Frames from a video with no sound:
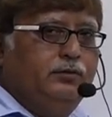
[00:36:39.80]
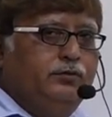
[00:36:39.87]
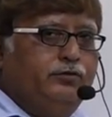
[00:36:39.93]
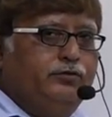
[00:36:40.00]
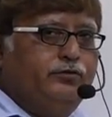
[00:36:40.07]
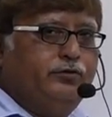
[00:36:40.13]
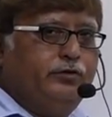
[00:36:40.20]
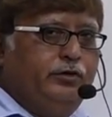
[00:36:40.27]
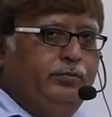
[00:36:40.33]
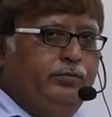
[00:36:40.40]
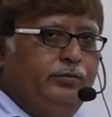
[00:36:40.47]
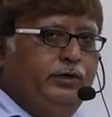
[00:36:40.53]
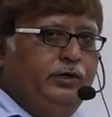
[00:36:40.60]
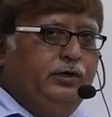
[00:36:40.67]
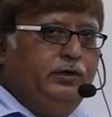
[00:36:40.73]

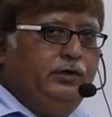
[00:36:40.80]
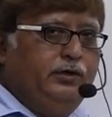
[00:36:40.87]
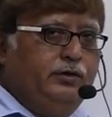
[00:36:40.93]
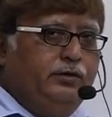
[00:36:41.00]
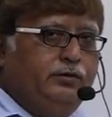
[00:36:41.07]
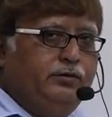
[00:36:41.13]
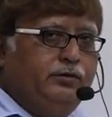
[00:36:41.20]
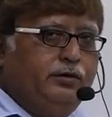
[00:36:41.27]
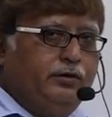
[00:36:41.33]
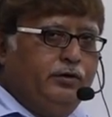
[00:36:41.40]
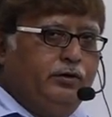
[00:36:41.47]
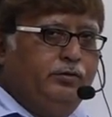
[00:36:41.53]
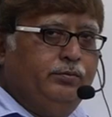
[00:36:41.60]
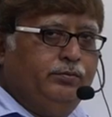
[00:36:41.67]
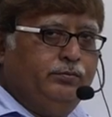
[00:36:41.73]
similar
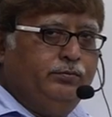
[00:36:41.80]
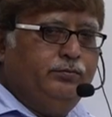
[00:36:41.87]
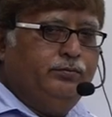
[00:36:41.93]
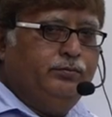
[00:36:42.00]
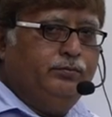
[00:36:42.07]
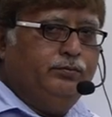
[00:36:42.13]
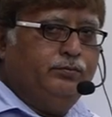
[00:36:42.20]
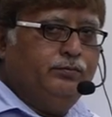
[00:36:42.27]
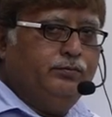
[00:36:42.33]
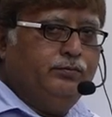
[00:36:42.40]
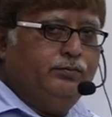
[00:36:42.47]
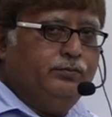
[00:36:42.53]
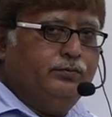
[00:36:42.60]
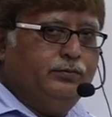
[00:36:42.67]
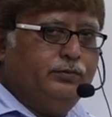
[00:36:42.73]
term
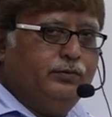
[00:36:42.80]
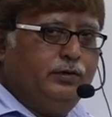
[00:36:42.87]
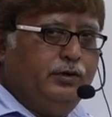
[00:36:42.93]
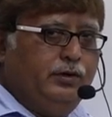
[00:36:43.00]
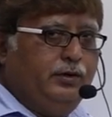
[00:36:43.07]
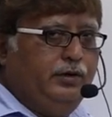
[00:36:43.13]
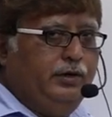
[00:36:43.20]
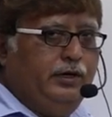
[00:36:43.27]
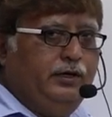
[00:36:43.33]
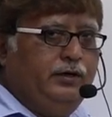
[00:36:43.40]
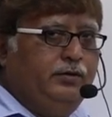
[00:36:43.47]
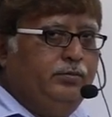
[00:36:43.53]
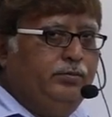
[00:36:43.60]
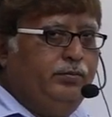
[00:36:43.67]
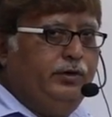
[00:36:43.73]

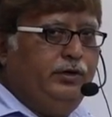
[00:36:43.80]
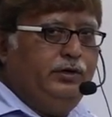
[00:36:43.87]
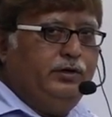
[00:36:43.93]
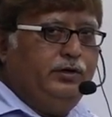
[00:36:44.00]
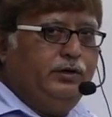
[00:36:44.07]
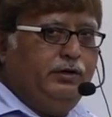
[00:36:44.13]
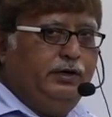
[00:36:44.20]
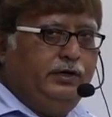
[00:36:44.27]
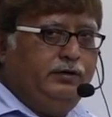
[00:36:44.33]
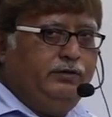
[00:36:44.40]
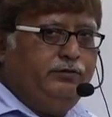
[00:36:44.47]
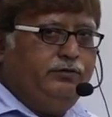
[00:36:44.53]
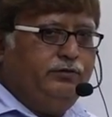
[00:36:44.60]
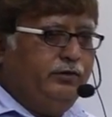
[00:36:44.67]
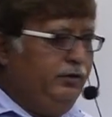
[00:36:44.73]
can be
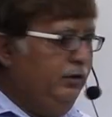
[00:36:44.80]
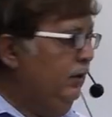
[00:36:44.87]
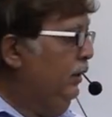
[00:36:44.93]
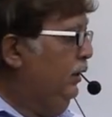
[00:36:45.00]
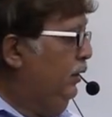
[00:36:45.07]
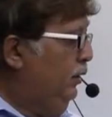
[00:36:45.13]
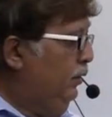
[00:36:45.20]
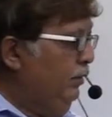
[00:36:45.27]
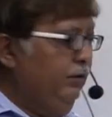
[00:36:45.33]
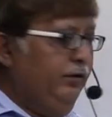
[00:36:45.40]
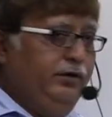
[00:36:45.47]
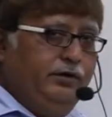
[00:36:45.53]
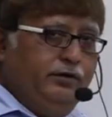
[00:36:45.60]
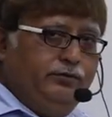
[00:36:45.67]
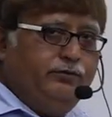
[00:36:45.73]
cancelled.
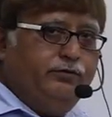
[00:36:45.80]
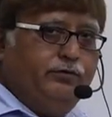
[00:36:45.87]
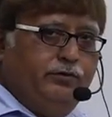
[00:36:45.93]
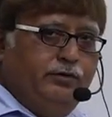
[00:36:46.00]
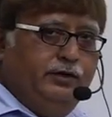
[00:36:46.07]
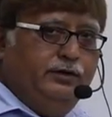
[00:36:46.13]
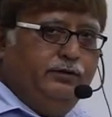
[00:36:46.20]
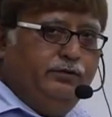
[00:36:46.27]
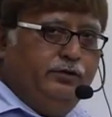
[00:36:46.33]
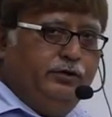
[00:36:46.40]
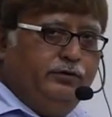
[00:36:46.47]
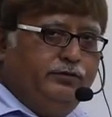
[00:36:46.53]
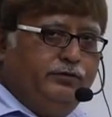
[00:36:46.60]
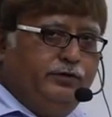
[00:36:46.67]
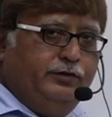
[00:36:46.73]
Dear student,
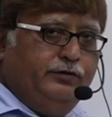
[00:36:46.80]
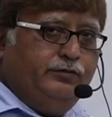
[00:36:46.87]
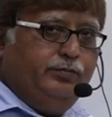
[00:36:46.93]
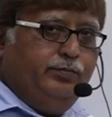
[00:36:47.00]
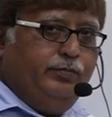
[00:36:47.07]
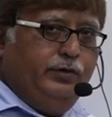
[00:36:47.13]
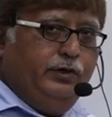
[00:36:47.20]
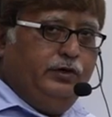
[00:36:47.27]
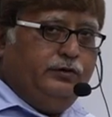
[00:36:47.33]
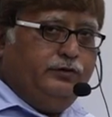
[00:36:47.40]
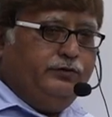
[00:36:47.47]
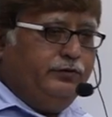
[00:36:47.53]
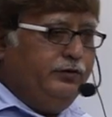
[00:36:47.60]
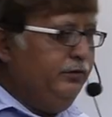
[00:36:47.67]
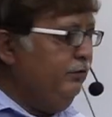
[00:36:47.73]
this is
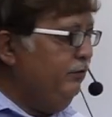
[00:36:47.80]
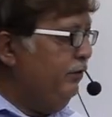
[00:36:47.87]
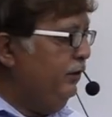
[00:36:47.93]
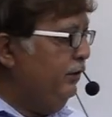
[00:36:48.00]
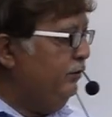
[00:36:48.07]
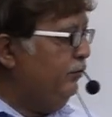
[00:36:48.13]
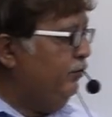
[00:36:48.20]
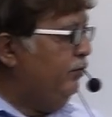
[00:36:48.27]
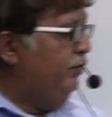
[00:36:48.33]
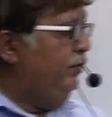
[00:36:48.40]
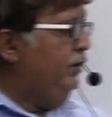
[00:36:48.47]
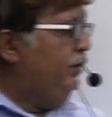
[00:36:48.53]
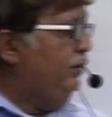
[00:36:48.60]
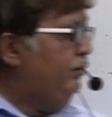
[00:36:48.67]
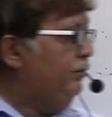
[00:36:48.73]
plus 6x
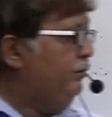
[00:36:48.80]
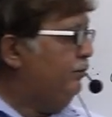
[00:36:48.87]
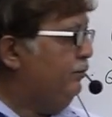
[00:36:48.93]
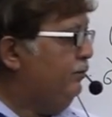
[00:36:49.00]
square.